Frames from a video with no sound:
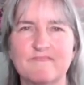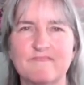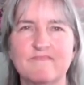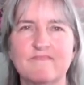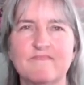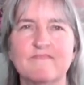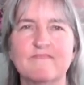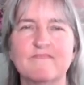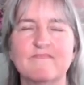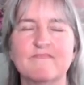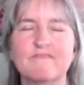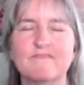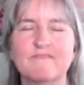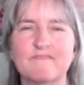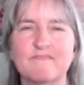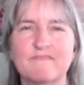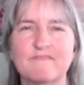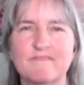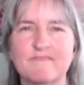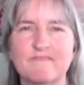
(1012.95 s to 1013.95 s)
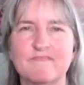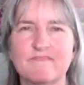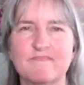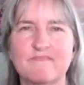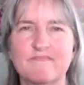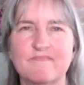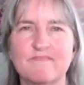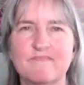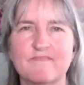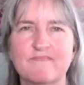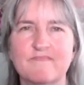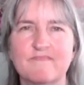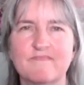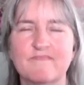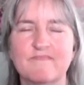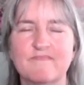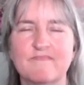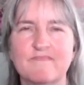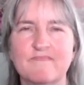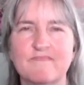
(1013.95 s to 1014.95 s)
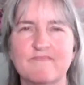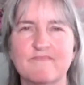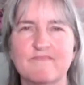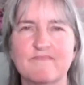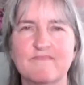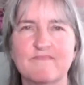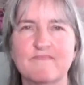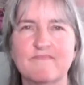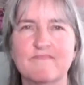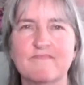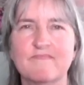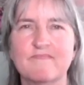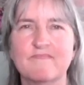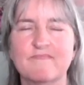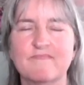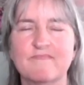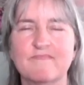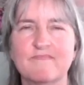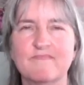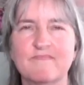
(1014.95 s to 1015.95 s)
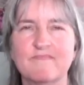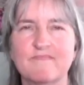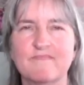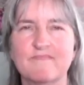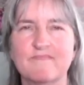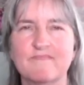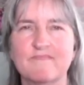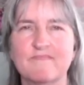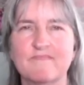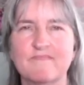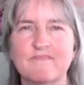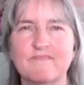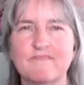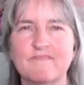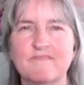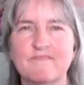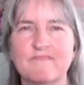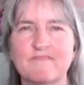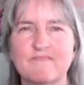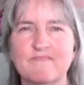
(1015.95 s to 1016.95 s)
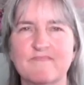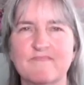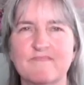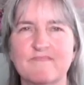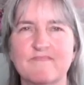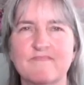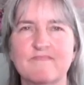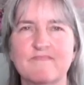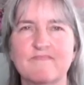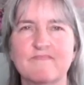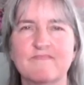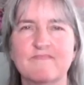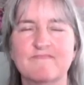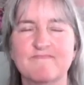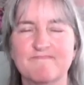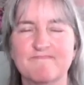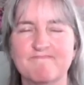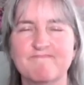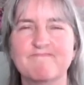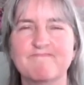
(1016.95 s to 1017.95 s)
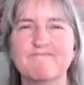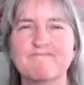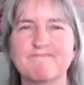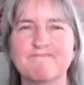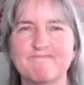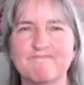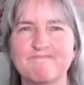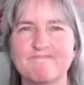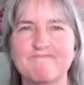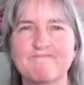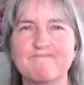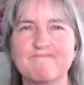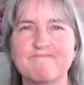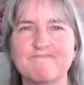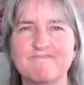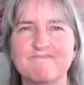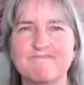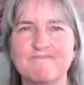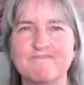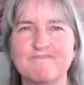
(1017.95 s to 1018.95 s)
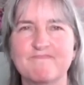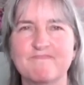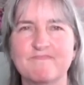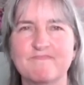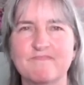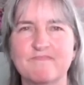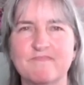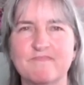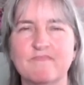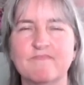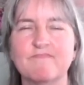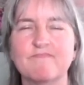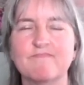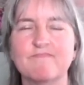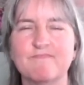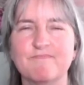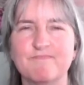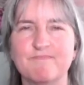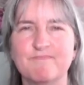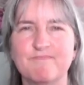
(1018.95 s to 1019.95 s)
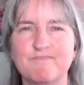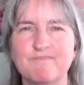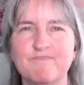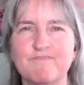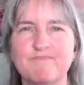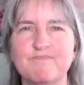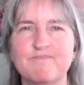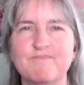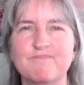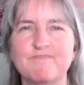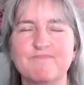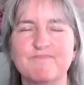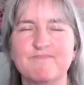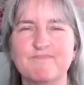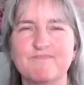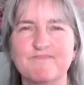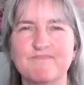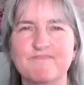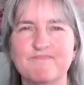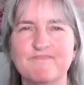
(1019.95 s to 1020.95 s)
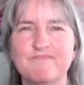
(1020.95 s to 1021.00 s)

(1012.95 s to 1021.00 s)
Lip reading: This person isn't speaking.